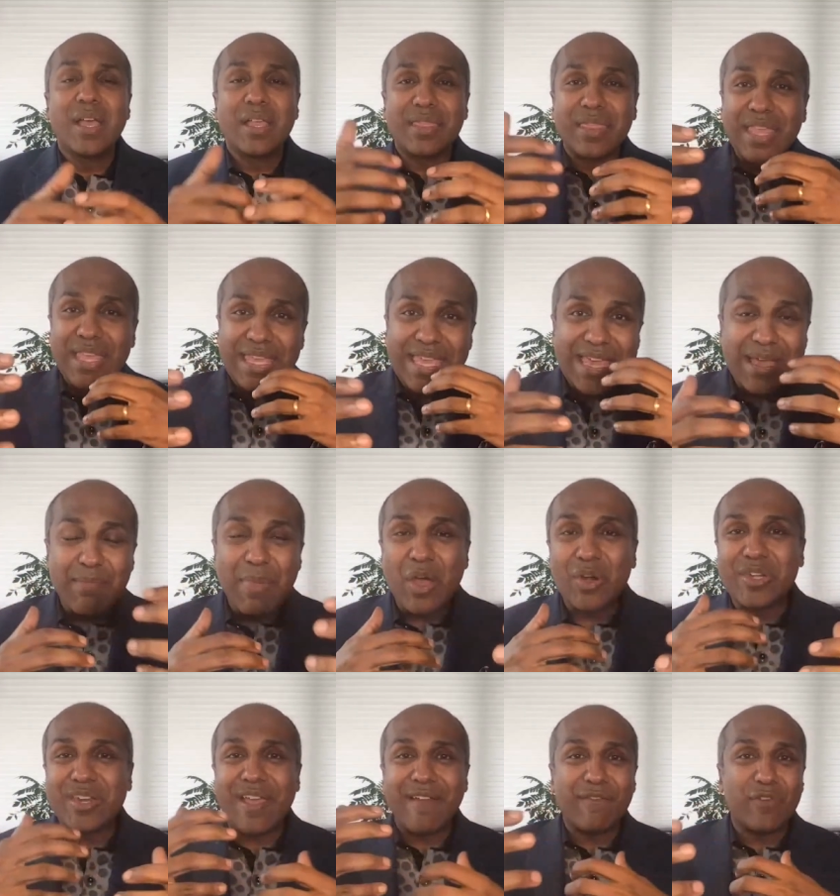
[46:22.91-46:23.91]
Thinking about
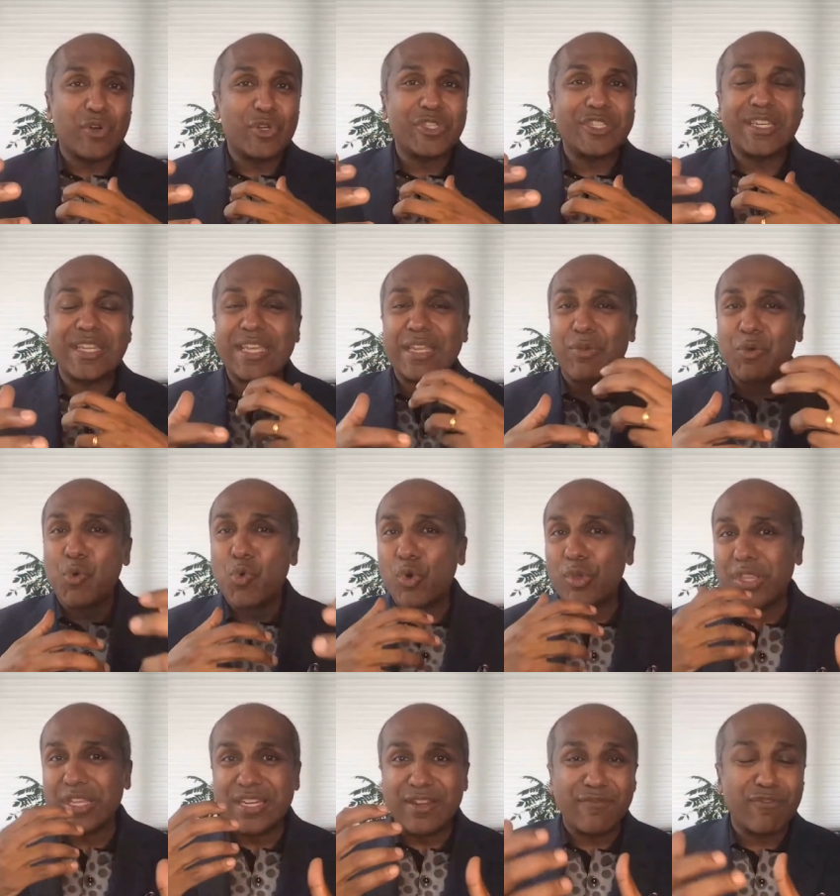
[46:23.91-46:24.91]
diversity, who are
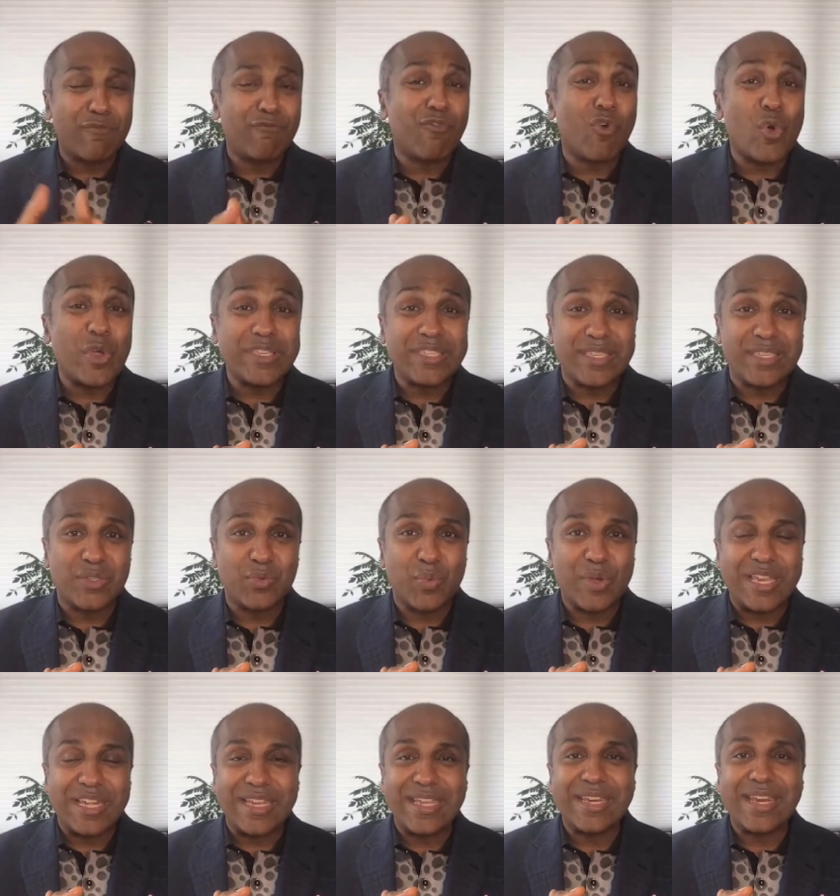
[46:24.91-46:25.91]
the different voices we
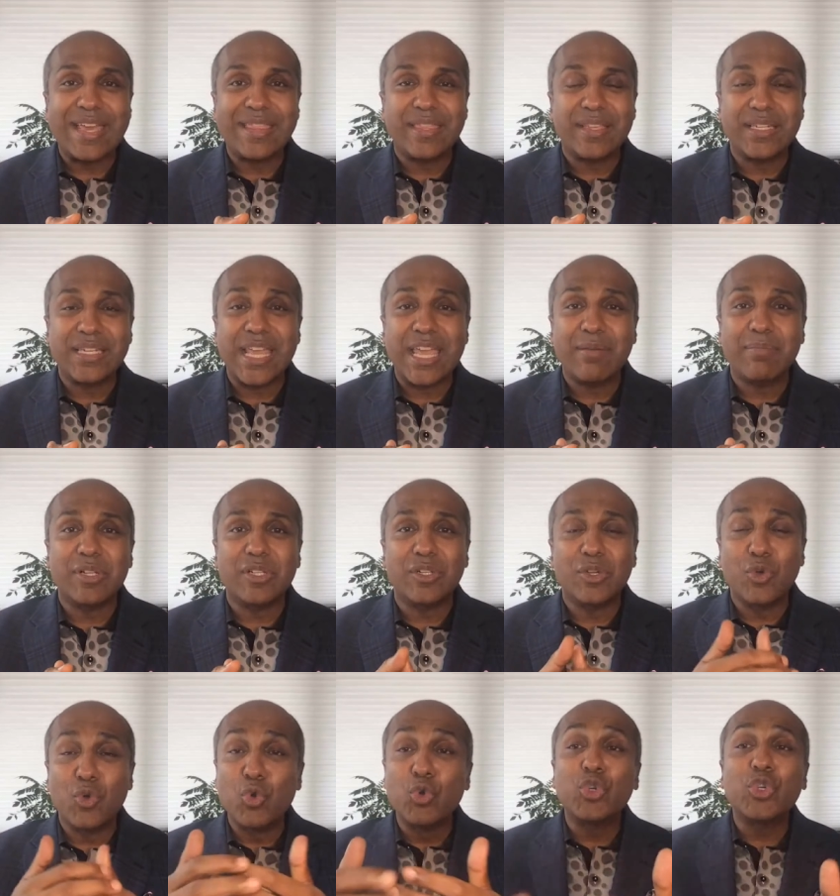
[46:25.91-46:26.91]
need at the table?
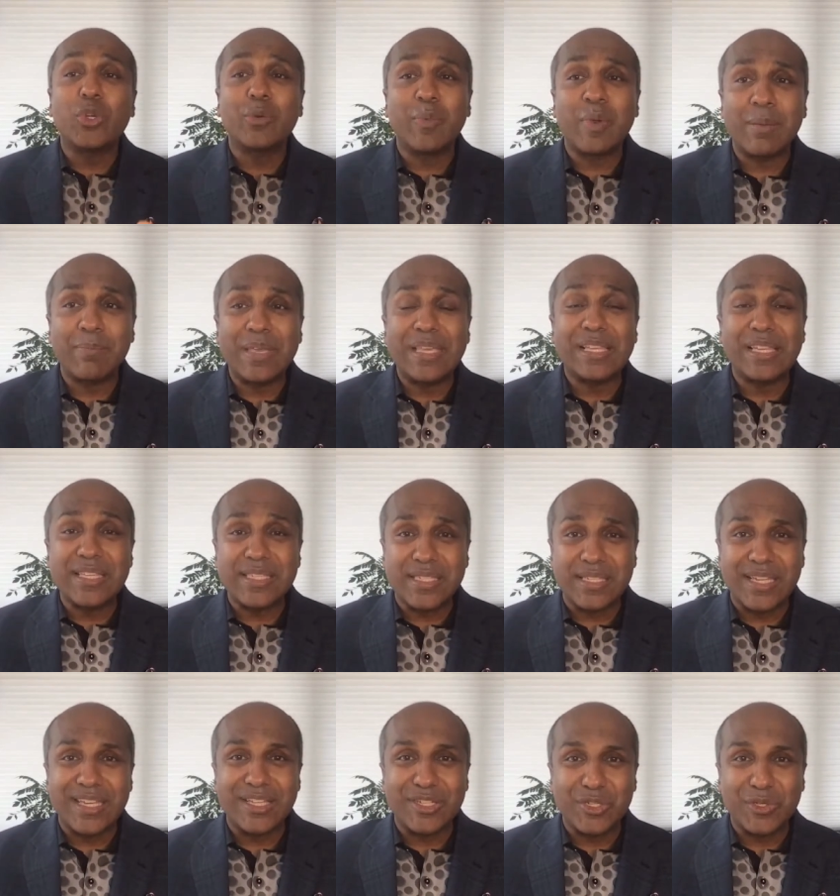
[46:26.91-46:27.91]
Who should we be
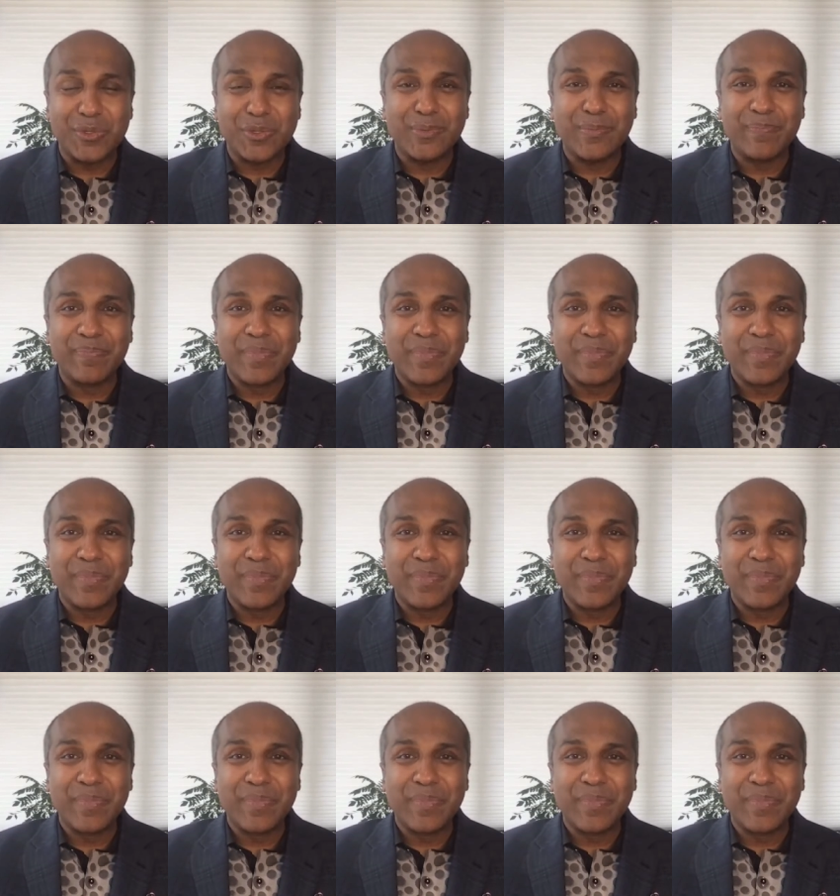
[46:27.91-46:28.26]
listening to?